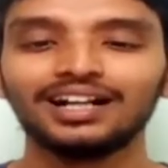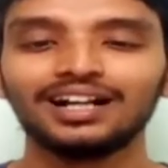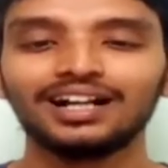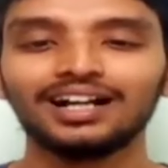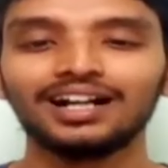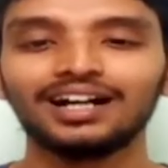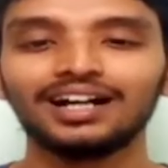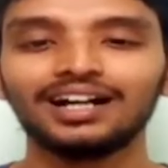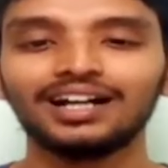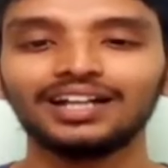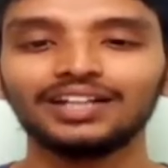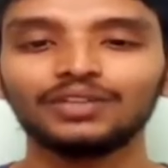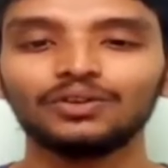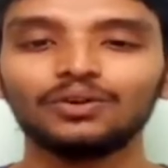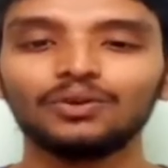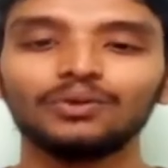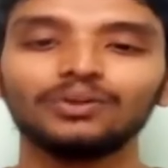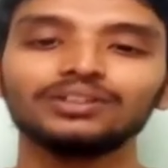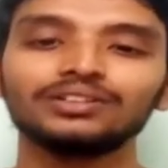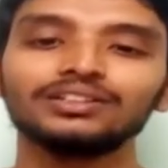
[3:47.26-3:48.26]
uh, you
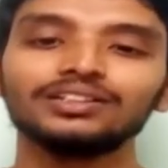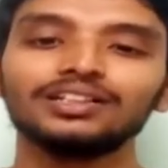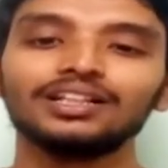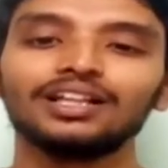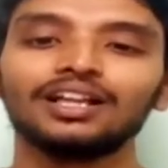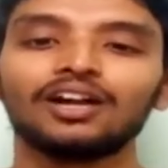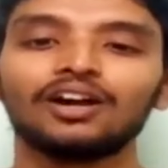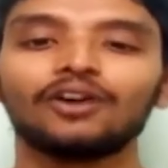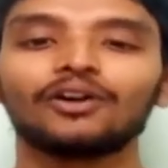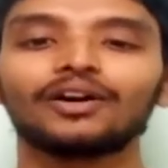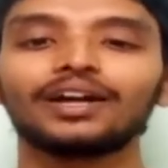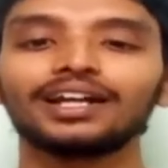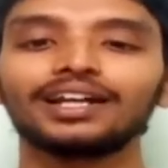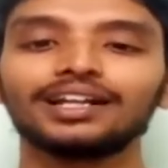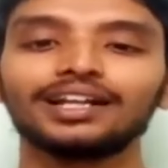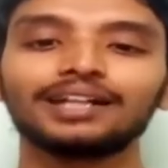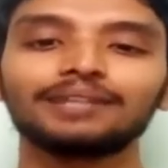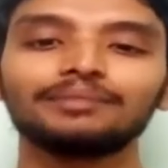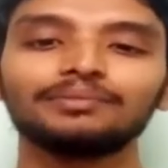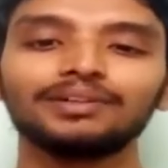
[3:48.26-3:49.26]
know okay,
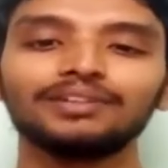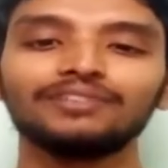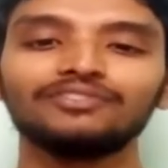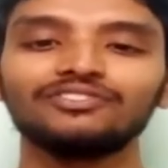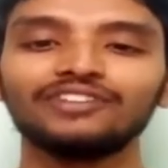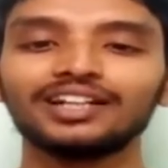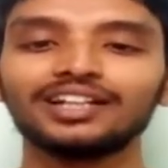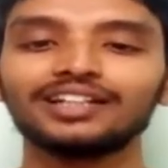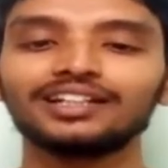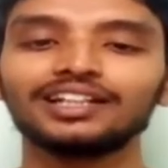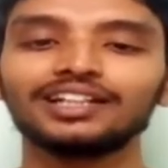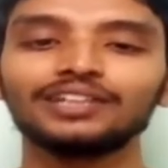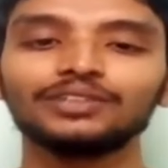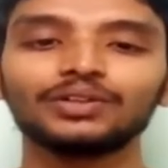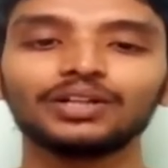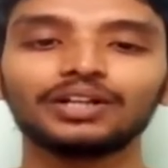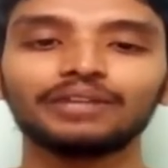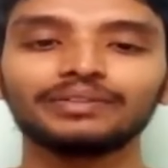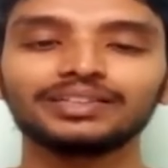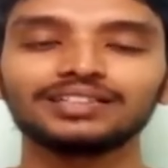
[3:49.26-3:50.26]
let if I tell
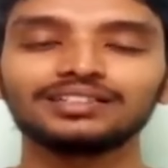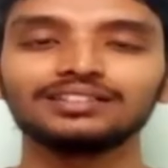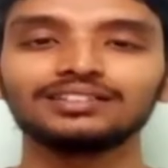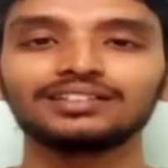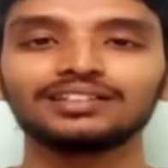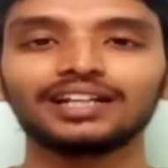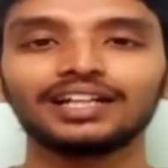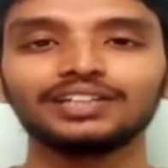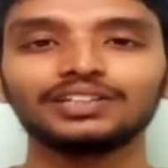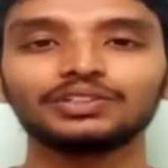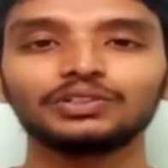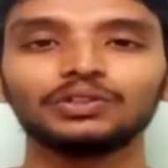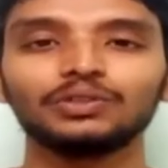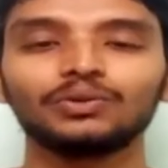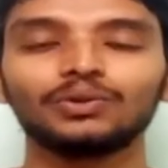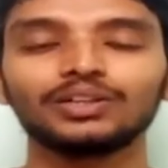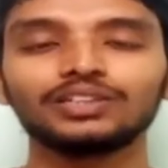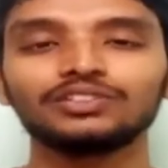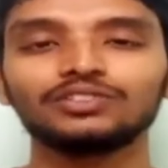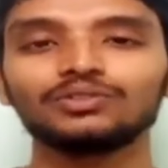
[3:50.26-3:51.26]
you the questions, right? So
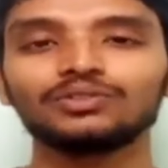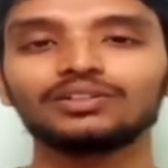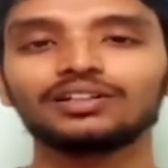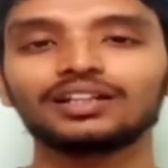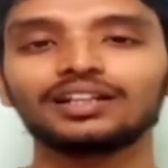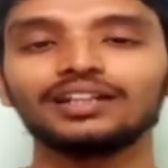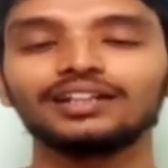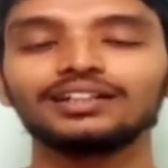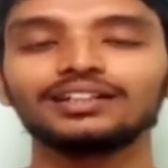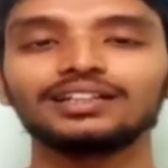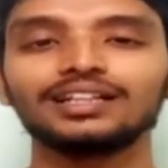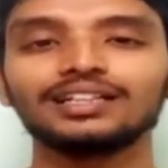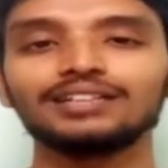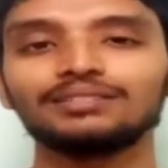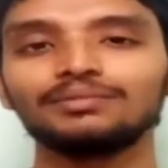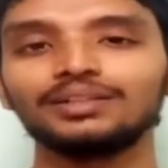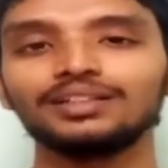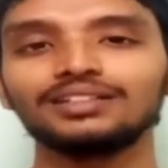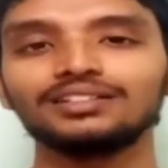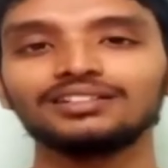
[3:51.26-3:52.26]
once you clear the
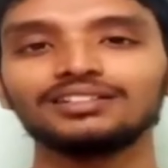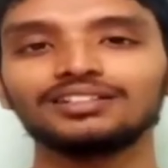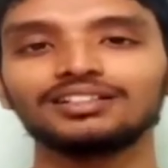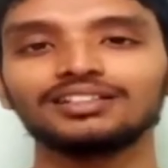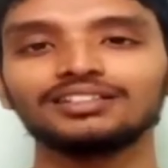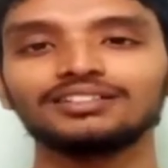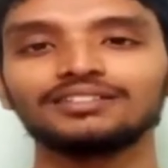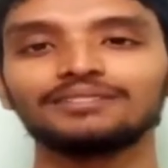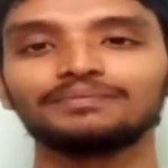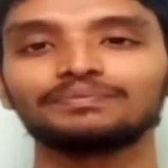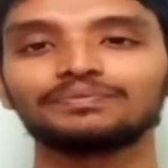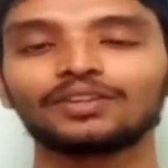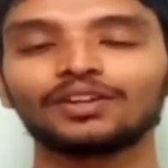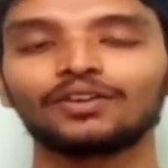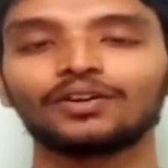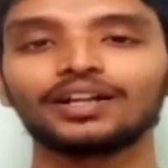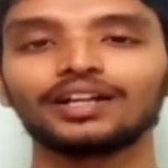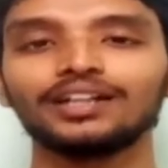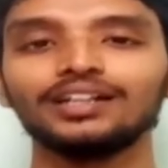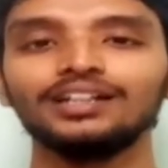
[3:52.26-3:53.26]
simulation test,
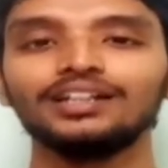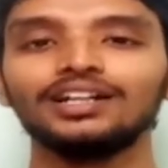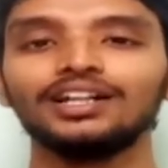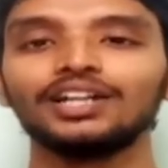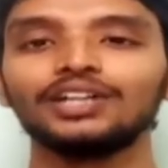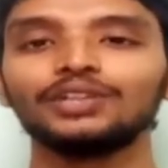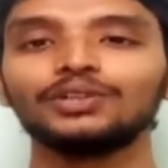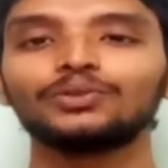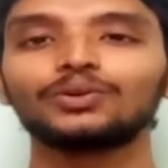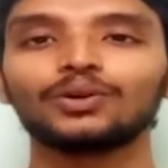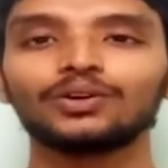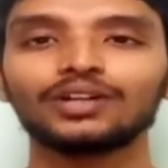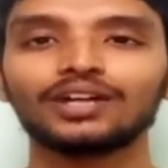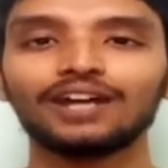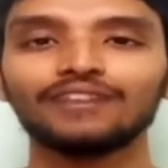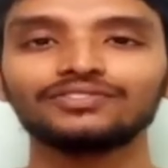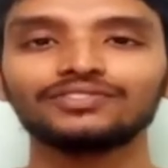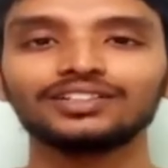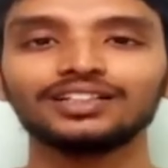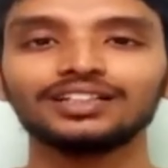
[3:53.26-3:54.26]
okay, you don't
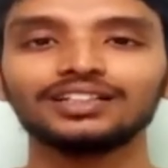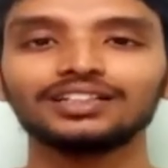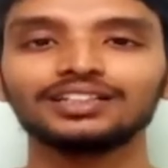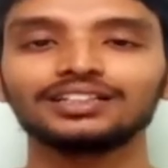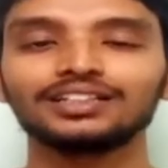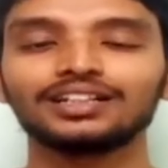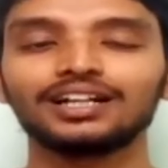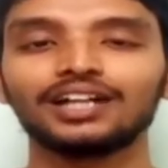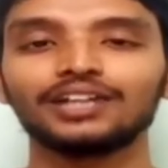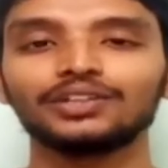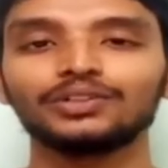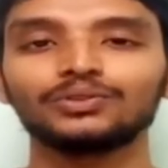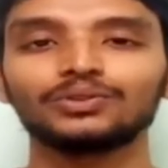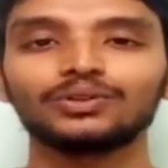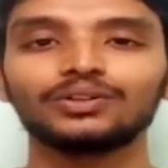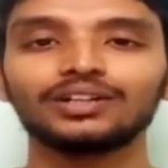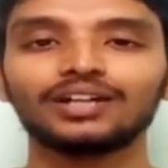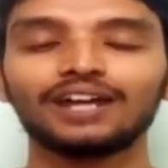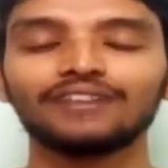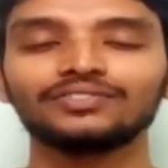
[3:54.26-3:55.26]
have
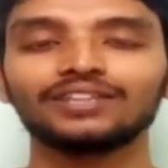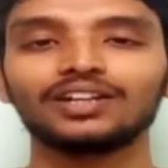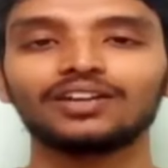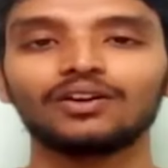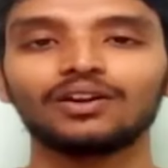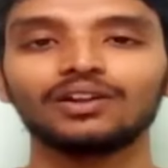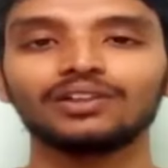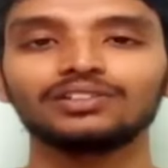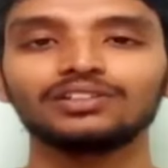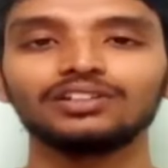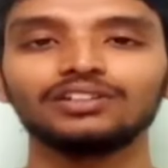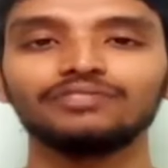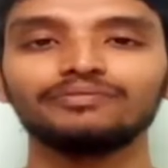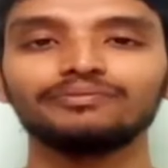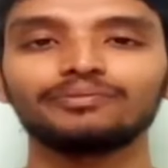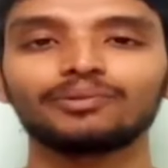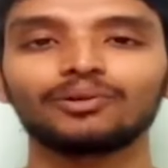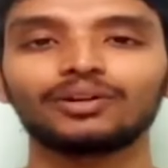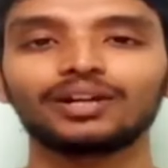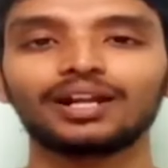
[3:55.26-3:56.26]
the knowledge
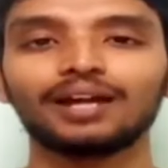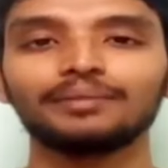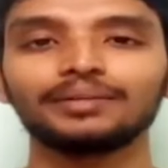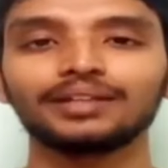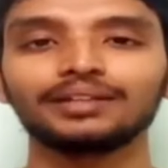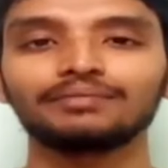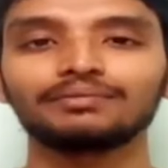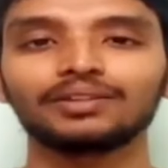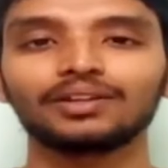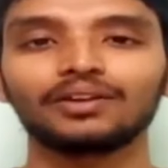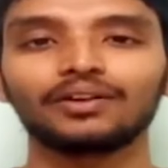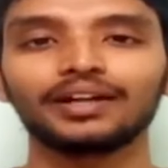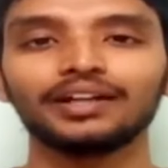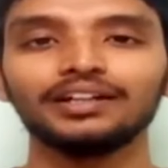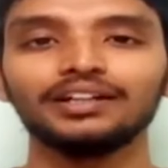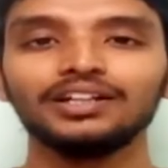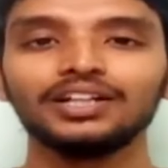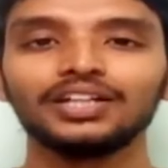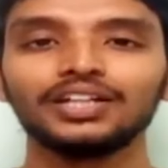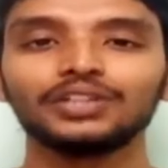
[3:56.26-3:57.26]
of programming.
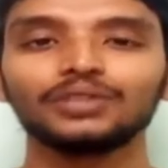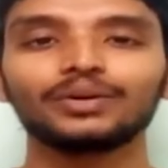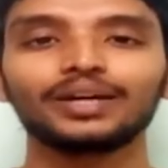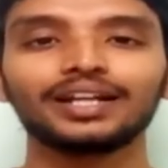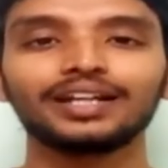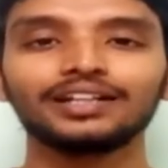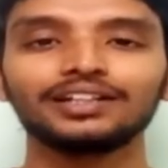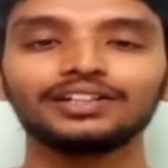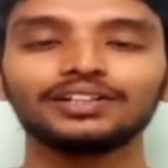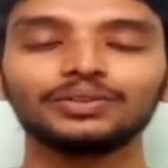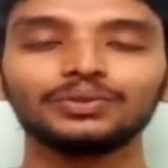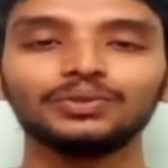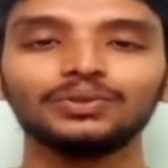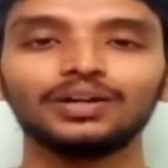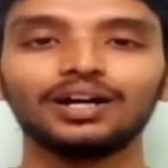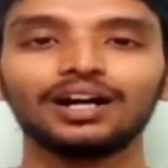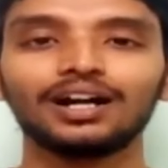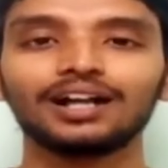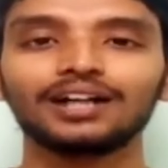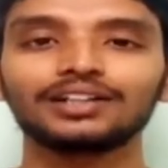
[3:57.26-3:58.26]
Okay, you get
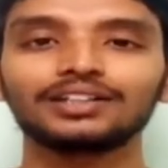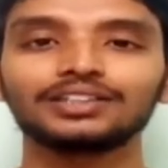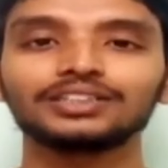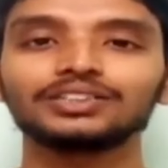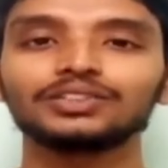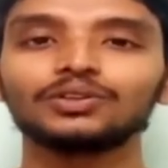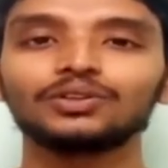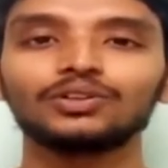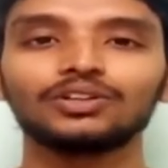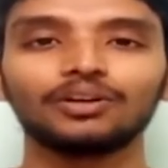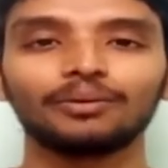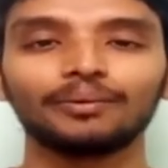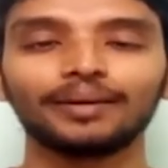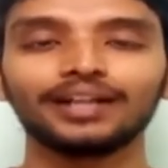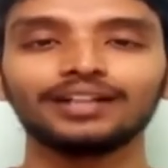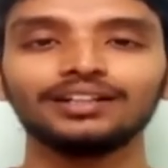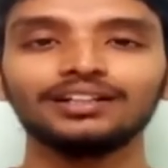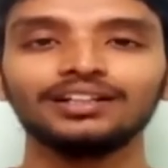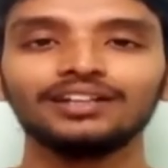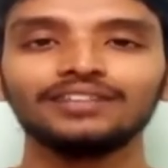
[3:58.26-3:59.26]
into a good
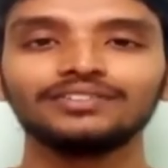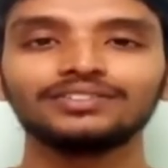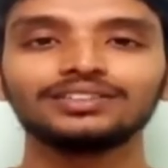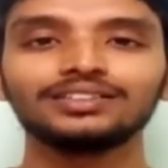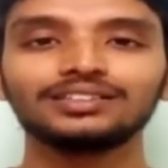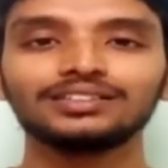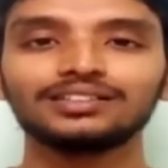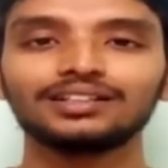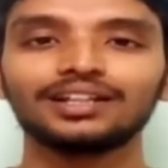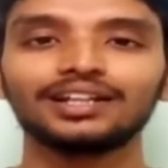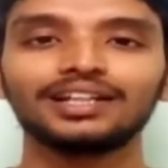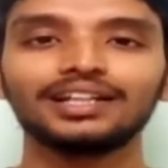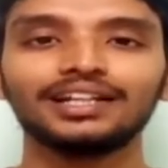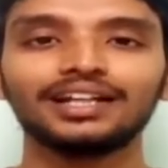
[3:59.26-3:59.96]
domain which is really